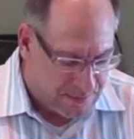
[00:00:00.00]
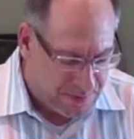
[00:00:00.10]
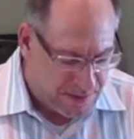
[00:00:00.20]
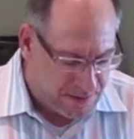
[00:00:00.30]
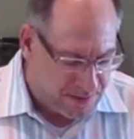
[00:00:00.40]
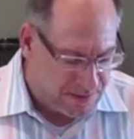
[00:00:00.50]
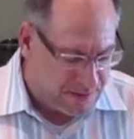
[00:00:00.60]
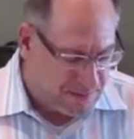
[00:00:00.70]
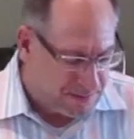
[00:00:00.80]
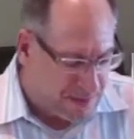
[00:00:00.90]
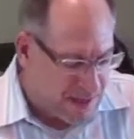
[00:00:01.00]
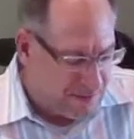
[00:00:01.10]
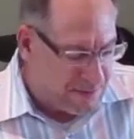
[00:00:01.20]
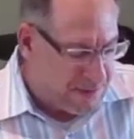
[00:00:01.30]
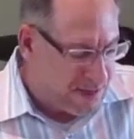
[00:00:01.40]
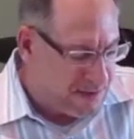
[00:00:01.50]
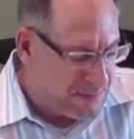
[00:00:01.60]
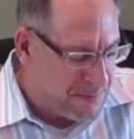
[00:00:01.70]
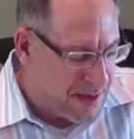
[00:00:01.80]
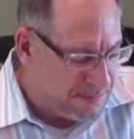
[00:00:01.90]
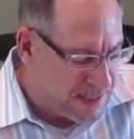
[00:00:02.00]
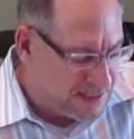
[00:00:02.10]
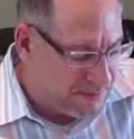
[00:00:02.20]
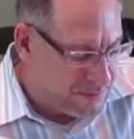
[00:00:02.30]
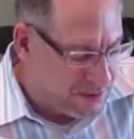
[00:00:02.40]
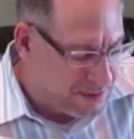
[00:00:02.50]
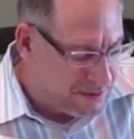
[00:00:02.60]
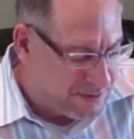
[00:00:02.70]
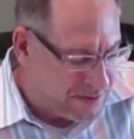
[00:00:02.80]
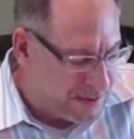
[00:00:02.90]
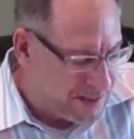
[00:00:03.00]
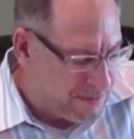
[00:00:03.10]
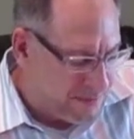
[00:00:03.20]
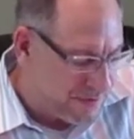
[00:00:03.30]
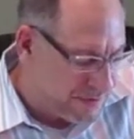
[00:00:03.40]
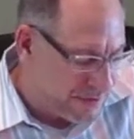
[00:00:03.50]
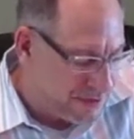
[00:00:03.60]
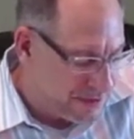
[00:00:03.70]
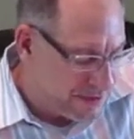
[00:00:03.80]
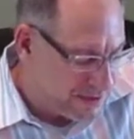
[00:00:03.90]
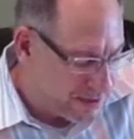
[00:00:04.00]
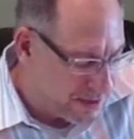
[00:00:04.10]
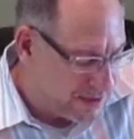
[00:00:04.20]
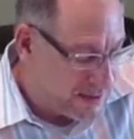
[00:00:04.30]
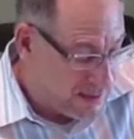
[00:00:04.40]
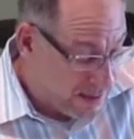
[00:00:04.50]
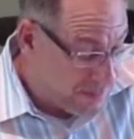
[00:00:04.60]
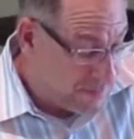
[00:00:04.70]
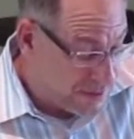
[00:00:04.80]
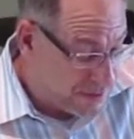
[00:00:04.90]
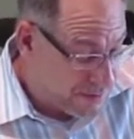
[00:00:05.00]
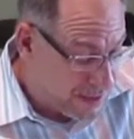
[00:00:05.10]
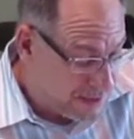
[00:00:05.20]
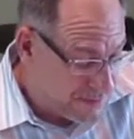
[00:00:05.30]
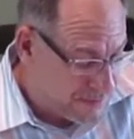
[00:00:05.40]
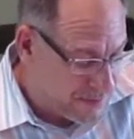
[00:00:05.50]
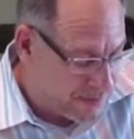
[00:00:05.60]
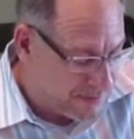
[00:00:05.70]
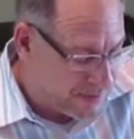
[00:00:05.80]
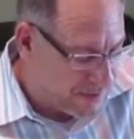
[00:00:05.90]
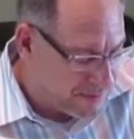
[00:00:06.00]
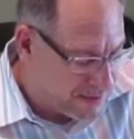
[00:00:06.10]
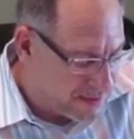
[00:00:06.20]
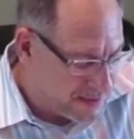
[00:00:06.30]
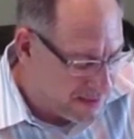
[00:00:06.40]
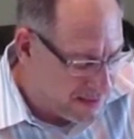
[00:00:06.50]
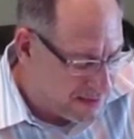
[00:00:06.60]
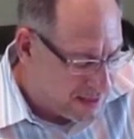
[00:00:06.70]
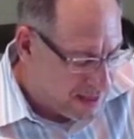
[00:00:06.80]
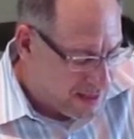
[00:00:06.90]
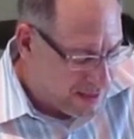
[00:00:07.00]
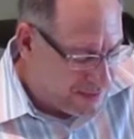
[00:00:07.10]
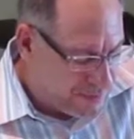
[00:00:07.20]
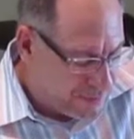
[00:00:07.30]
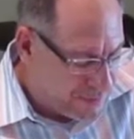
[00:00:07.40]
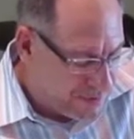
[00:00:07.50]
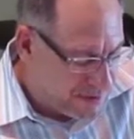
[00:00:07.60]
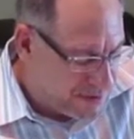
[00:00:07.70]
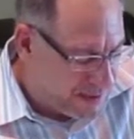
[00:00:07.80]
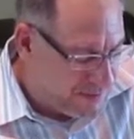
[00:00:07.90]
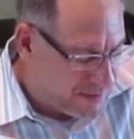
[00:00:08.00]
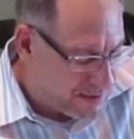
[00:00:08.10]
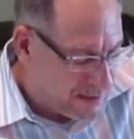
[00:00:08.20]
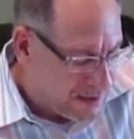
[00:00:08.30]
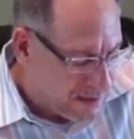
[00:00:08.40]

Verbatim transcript: Peter replied, Repent we be baptized, every one of you, in the name of the Lord Jesus, in the name of Jesus Christ, for the forgiveness of sins, and you will be received the uh,